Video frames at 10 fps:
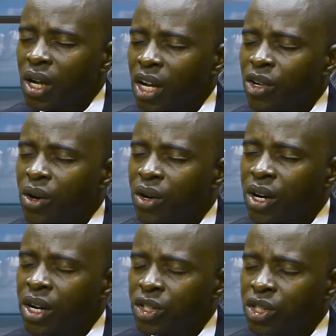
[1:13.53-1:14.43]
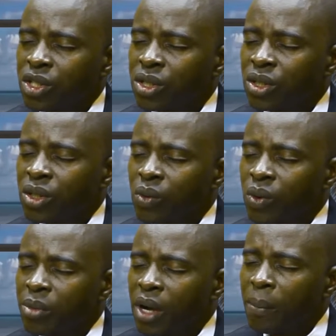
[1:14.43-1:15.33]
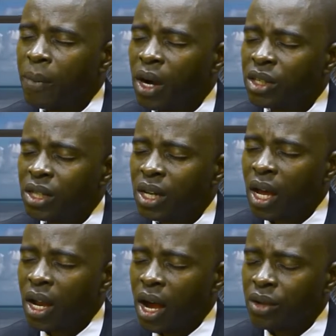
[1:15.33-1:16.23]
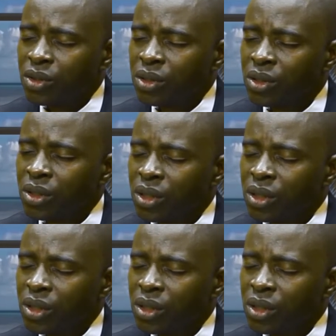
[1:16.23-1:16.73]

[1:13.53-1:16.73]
And your grace will be abound in our lives.